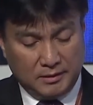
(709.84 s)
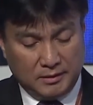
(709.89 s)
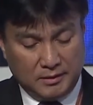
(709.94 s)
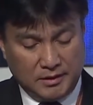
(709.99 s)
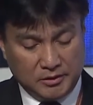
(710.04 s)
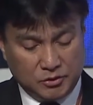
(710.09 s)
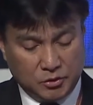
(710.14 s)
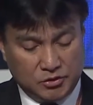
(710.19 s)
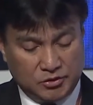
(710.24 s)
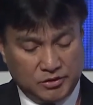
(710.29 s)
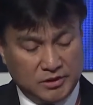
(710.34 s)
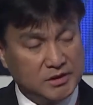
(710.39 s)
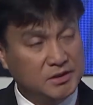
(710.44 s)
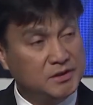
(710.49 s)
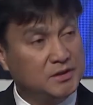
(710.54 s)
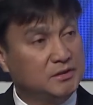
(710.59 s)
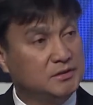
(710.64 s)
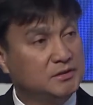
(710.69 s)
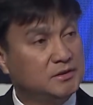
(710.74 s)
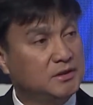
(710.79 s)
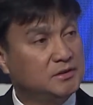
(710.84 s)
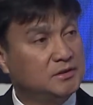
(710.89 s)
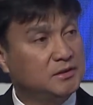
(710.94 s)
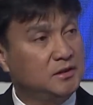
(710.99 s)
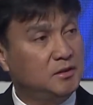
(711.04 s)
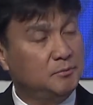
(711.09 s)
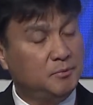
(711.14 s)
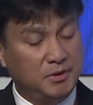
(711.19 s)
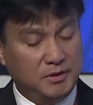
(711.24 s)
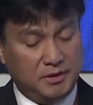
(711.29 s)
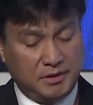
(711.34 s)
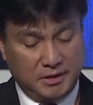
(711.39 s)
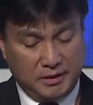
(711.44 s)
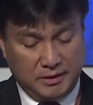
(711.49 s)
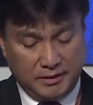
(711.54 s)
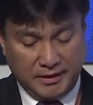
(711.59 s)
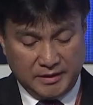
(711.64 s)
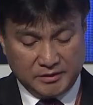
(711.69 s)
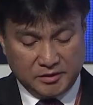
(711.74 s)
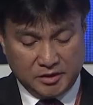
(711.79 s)
Association
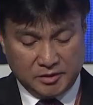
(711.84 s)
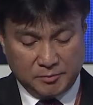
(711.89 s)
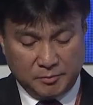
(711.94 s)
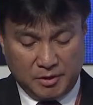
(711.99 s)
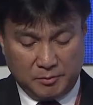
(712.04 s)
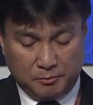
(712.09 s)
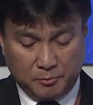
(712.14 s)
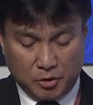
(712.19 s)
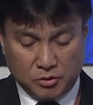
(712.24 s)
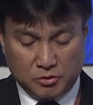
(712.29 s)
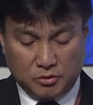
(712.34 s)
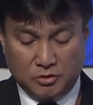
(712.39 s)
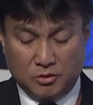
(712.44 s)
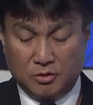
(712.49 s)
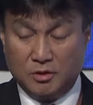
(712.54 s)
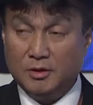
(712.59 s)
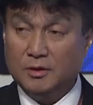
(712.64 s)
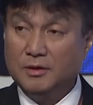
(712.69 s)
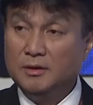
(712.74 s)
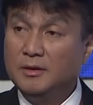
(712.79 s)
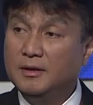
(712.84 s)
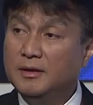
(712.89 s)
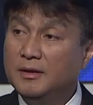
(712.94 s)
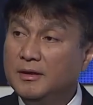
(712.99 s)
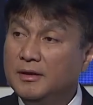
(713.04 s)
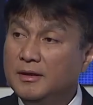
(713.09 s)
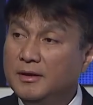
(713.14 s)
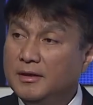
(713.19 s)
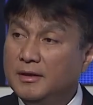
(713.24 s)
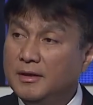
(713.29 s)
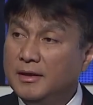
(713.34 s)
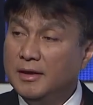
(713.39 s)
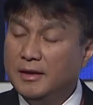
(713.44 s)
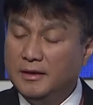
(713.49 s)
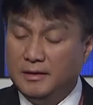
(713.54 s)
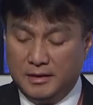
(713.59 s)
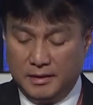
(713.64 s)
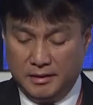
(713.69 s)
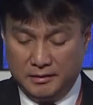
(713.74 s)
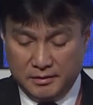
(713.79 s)
Sustainability Assessment Protocol and
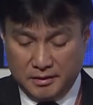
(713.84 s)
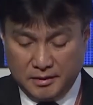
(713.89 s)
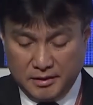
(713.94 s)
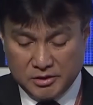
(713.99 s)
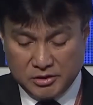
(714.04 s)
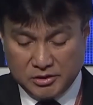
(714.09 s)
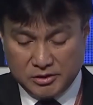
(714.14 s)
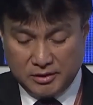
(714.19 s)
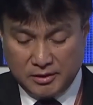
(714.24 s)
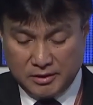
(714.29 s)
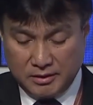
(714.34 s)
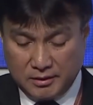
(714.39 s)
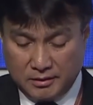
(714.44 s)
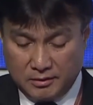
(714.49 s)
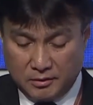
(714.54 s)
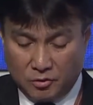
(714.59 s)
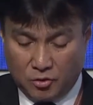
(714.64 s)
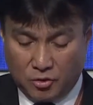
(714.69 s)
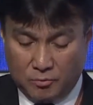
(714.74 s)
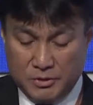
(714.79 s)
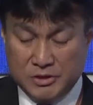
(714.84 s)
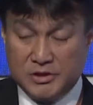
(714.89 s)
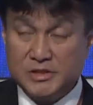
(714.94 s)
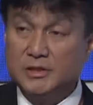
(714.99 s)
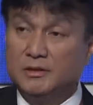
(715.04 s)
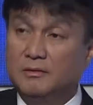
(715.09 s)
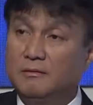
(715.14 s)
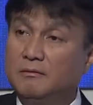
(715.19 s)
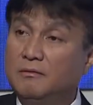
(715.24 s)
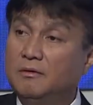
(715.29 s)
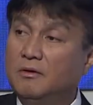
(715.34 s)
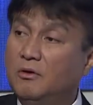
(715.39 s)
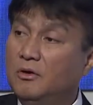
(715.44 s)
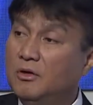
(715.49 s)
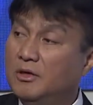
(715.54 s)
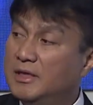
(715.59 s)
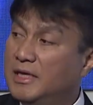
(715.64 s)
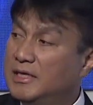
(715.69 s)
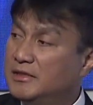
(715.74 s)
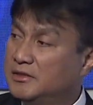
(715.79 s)
the International Commission
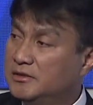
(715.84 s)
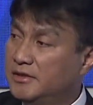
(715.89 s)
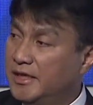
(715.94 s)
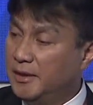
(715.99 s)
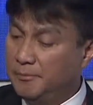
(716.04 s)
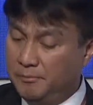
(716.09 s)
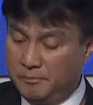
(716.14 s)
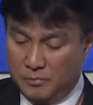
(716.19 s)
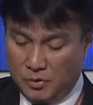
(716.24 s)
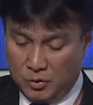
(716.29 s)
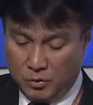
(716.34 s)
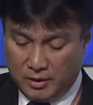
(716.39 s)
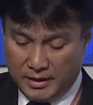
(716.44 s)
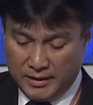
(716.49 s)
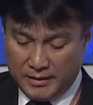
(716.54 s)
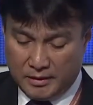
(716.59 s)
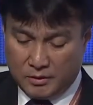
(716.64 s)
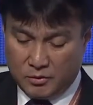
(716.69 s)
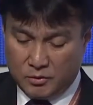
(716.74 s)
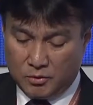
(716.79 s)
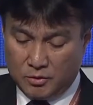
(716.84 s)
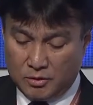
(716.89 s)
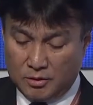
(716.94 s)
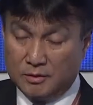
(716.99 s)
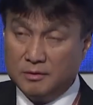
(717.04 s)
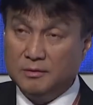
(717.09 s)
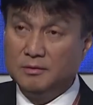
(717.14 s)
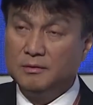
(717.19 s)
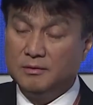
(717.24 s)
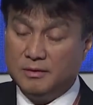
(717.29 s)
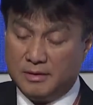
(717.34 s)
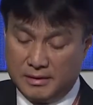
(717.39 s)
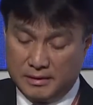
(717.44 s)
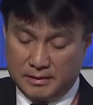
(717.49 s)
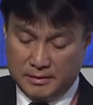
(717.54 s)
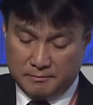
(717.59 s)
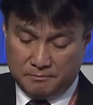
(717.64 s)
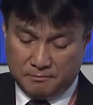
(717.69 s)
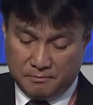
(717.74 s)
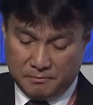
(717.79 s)
on Large Dam, or ICOL,
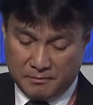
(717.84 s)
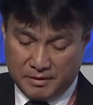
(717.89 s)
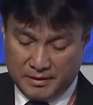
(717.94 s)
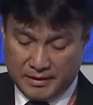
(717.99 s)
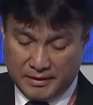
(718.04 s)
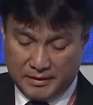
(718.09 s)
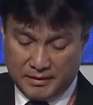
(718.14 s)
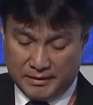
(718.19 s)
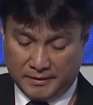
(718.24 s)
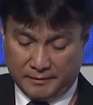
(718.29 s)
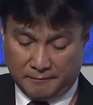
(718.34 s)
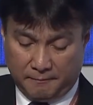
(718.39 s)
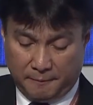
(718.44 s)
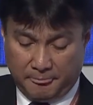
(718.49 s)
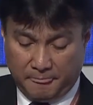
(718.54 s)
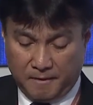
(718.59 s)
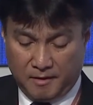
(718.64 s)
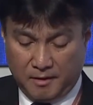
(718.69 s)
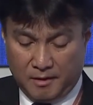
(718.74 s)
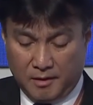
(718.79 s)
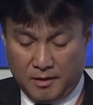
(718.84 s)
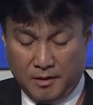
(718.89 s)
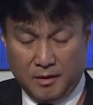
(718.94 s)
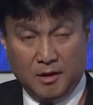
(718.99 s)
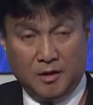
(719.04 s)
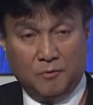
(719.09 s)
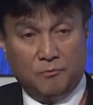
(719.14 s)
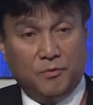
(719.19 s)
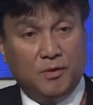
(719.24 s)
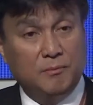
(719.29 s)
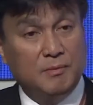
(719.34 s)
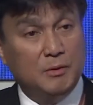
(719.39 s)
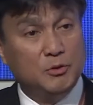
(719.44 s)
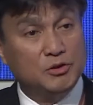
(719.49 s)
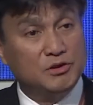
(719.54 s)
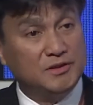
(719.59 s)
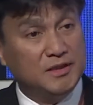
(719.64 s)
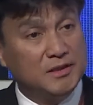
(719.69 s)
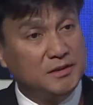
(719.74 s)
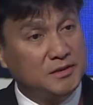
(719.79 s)
guideline. From our
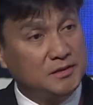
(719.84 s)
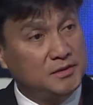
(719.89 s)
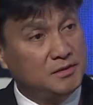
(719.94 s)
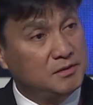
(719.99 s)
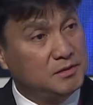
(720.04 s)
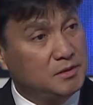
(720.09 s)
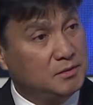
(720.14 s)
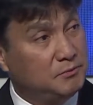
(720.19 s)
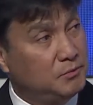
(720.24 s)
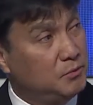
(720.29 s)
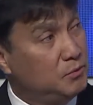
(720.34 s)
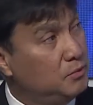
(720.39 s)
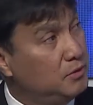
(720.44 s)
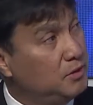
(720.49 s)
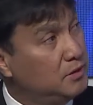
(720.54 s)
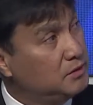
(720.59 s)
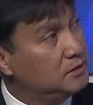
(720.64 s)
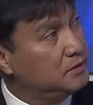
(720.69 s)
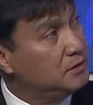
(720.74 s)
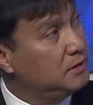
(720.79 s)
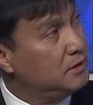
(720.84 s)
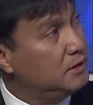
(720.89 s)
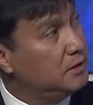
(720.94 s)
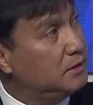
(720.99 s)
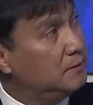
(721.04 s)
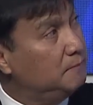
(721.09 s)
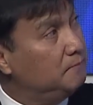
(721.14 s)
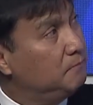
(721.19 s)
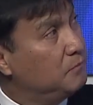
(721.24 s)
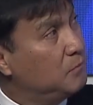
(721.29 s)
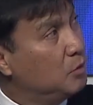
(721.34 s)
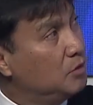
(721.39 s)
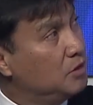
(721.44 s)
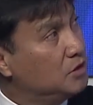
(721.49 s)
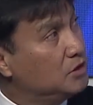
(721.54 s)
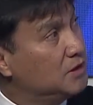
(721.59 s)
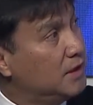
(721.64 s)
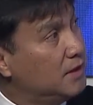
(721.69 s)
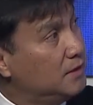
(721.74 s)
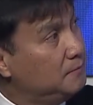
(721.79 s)
studies, if you see on the
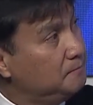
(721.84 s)
chart,